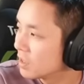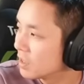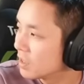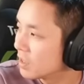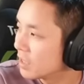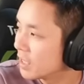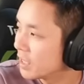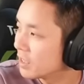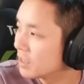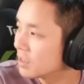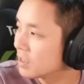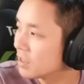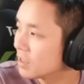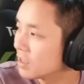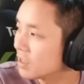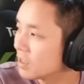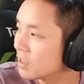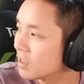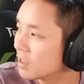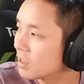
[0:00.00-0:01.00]
And,
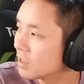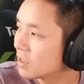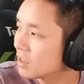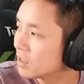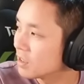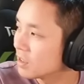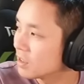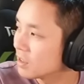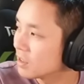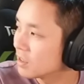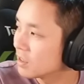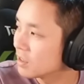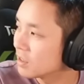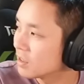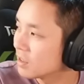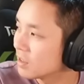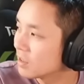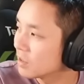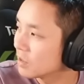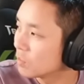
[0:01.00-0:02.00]

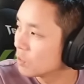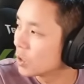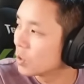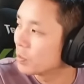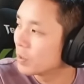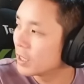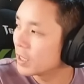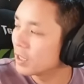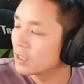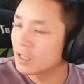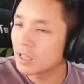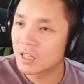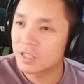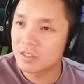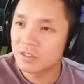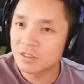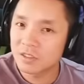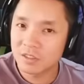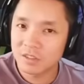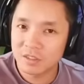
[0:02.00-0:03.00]
well played,
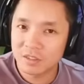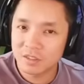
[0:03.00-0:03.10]
Lance.